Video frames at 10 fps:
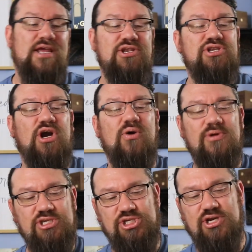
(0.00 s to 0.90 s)

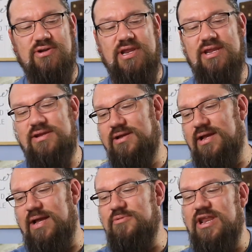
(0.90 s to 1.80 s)
Darwin's Journey,
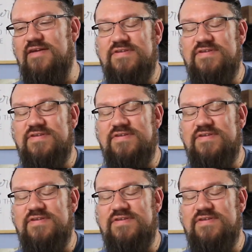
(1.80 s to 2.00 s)
I'm going to have